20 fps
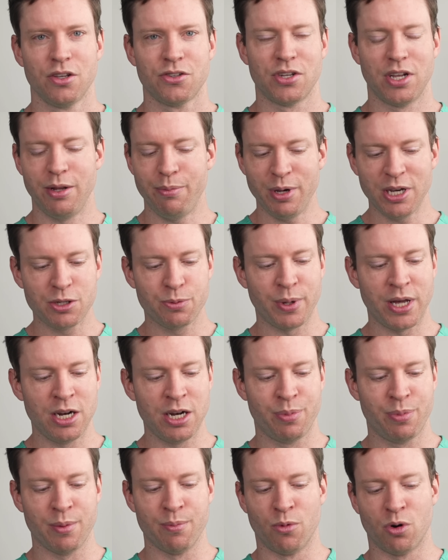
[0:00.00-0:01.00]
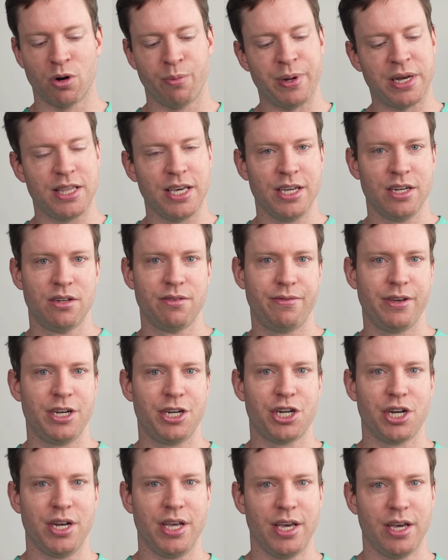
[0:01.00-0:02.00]
So let me explain a bit more about the
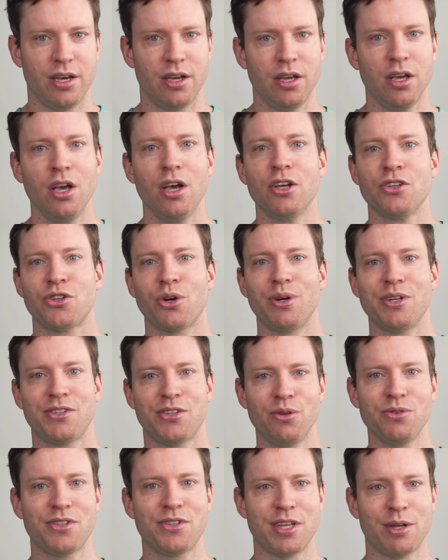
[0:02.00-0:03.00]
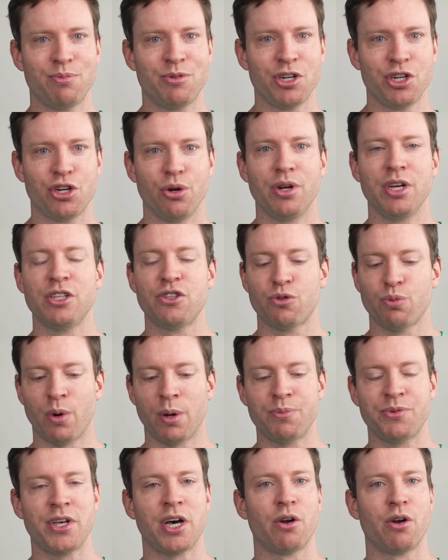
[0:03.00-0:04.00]
intervention here. So a salt substitute, it
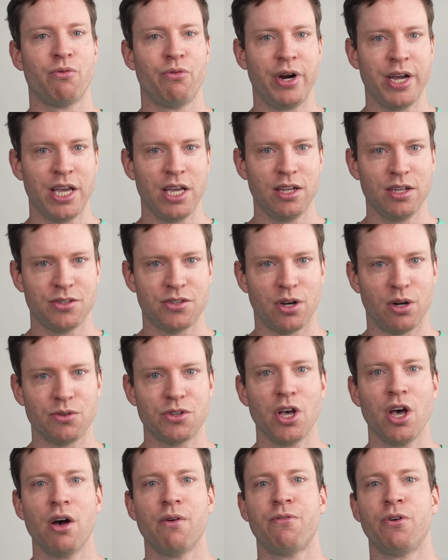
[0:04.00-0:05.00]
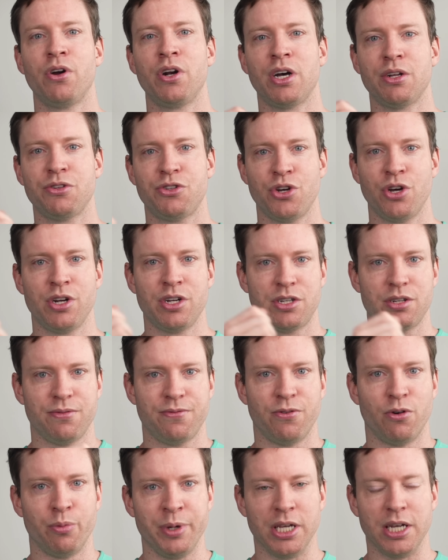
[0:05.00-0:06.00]
swaps out regular salt for an alternative
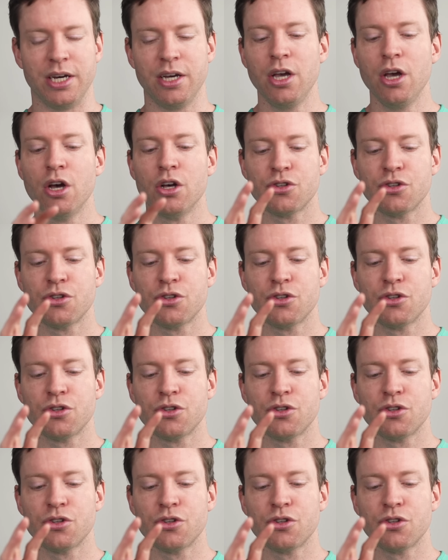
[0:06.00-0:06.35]
formula.